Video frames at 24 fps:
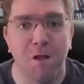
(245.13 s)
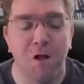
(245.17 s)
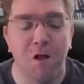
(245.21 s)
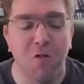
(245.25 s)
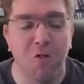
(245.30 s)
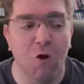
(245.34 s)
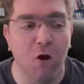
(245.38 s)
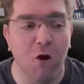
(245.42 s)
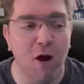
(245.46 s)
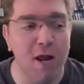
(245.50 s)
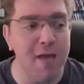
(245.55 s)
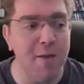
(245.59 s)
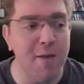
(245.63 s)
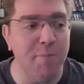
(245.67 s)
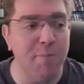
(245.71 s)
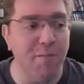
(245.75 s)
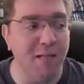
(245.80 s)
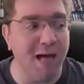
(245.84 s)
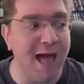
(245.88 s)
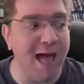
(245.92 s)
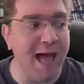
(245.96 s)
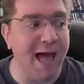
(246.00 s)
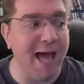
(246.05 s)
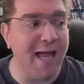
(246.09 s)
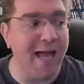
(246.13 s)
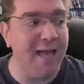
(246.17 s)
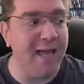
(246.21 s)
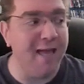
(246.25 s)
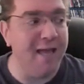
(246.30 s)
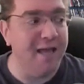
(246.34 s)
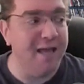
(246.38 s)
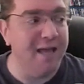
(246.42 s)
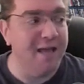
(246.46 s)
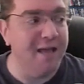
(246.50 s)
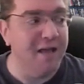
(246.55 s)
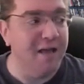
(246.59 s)
Claudia Black
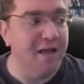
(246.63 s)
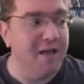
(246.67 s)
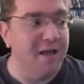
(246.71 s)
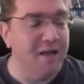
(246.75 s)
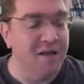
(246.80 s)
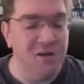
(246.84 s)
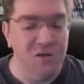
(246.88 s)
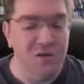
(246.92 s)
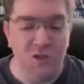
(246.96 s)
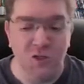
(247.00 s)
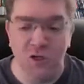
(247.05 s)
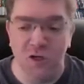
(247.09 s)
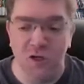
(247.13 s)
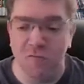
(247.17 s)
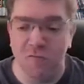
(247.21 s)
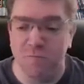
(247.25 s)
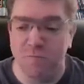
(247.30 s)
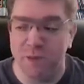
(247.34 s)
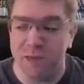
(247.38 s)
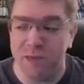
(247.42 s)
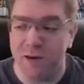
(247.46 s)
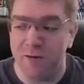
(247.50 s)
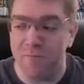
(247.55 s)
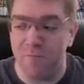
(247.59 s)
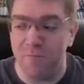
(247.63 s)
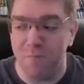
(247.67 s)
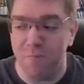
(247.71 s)
should have been